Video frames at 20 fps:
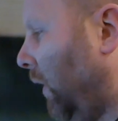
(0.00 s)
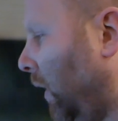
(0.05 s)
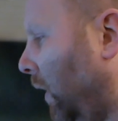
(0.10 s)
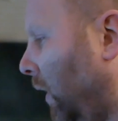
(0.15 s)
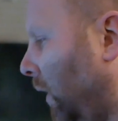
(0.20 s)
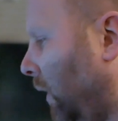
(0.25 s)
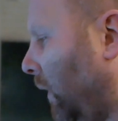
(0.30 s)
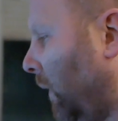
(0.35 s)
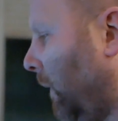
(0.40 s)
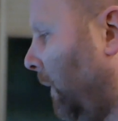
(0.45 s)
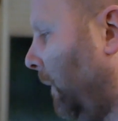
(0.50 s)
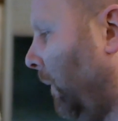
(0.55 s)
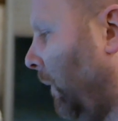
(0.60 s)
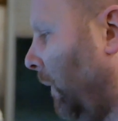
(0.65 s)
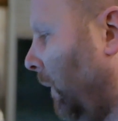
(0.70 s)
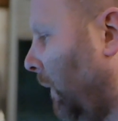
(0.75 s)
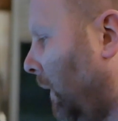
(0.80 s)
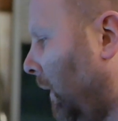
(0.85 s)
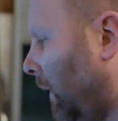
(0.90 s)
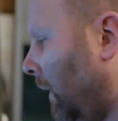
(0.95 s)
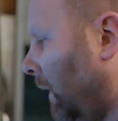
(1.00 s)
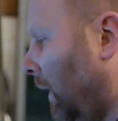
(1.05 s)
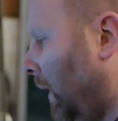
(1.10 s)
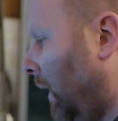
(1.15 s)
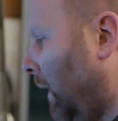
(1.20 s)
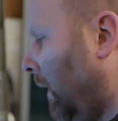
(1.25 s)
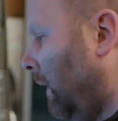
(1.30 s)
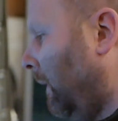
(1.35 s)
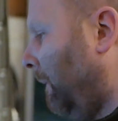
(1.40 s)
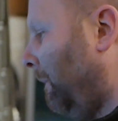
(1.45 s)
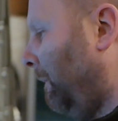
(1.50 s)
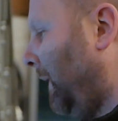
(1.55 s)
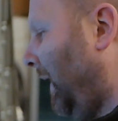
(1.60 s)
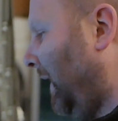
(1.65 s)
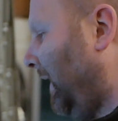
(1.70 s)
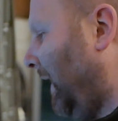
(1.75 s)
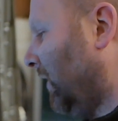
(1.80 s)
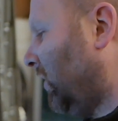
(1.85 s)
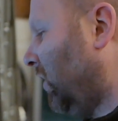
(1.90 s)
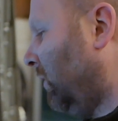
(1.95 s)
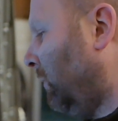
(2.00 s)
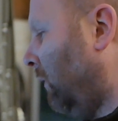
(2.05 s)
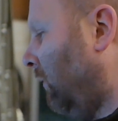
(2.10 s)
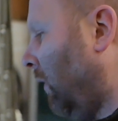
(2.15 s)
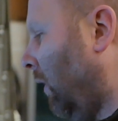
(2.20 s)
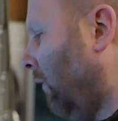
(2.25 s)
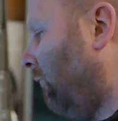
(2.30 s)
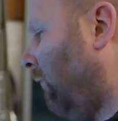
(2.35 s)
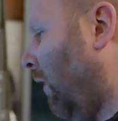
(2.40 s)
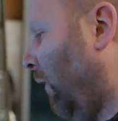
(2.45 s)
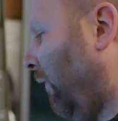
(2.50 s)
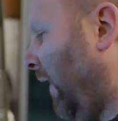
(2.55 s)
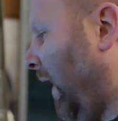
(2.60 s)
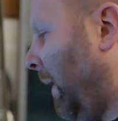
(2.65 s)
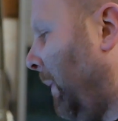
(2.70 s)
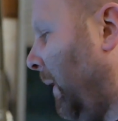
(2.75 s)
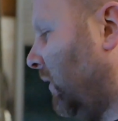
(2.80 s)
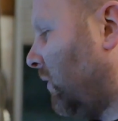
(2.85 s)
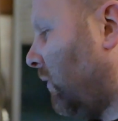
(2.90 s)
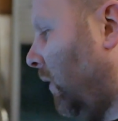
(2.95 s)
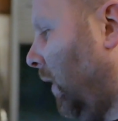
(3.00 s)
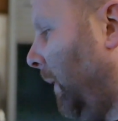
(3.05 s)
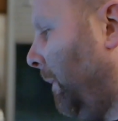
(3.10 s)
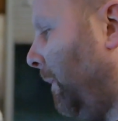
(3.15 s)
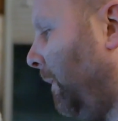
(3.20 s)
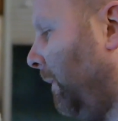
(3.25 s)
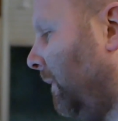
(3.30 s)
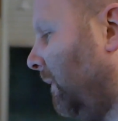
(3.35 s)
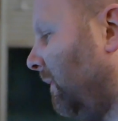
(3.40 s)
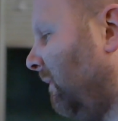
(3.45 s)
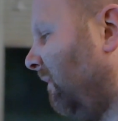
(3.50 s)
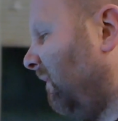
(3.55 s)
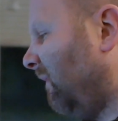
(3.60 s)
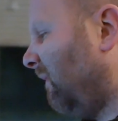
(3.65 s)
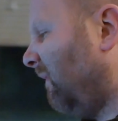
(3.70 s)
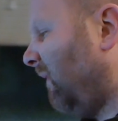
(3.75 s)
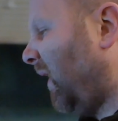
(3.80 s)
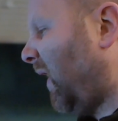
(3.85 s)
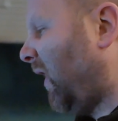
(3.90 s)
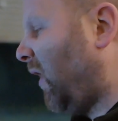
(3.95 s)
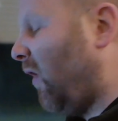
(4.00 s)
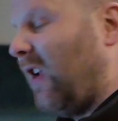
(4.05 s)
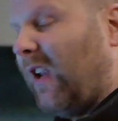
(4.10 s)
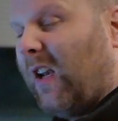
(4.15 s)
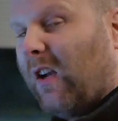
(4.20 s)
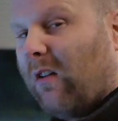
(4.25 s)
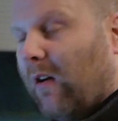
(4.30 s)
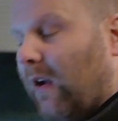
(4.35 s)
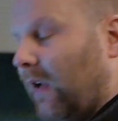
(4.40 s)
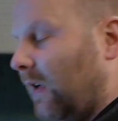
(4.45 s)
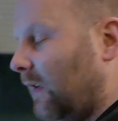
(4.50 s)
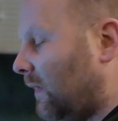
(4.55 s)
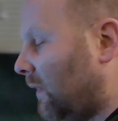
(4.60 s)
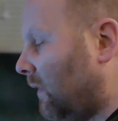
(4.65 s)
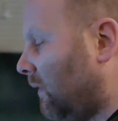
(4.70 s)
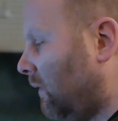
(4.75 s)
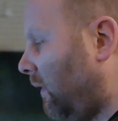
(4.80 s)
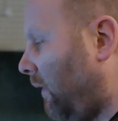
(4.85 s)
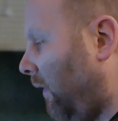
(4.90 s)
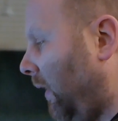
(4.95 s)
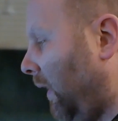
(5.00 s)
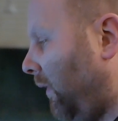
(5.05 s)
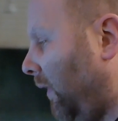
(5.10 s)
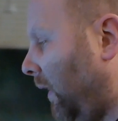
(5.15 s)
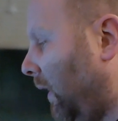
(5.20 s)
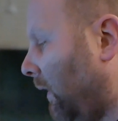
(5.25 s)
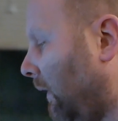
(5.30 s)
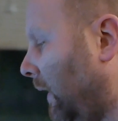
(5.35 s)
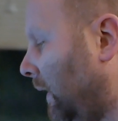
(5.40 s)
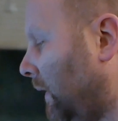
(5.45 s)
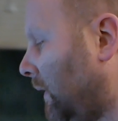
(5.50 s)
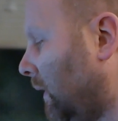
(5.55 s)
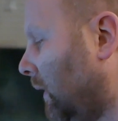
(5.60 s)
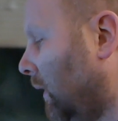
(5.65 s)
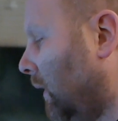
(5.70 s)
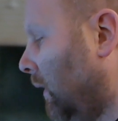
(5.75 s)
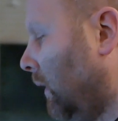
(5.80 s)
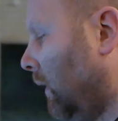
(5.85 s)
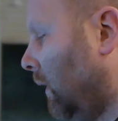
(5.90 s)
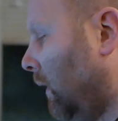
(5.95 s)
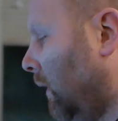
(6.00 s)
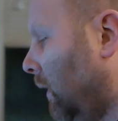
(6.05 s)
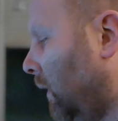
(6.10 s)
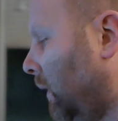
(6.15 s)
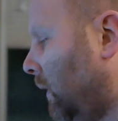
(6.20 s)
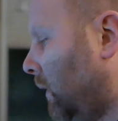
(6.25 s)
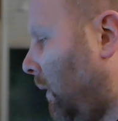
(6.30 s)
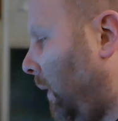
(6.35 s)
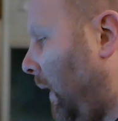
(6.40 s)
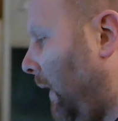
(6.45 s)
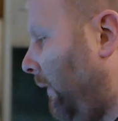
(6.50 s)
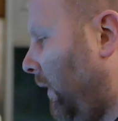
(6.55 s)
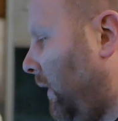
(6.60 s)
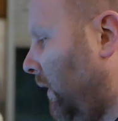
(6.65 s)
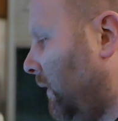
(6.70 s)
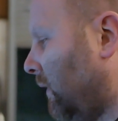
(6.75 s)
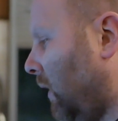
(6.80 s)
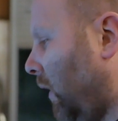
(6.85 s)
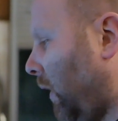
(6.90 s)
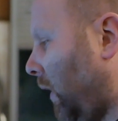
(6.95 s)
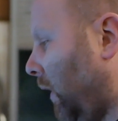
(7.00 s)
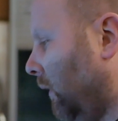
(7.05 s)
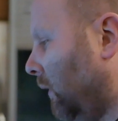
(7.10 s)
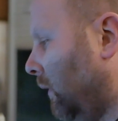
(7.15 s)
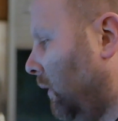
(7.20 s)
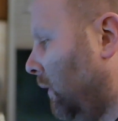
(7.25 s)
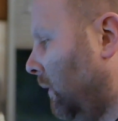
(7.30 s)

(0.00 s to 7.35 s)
good. Ignition we're roughly about sort of 30 degrees, 33 degrees. So everything's looking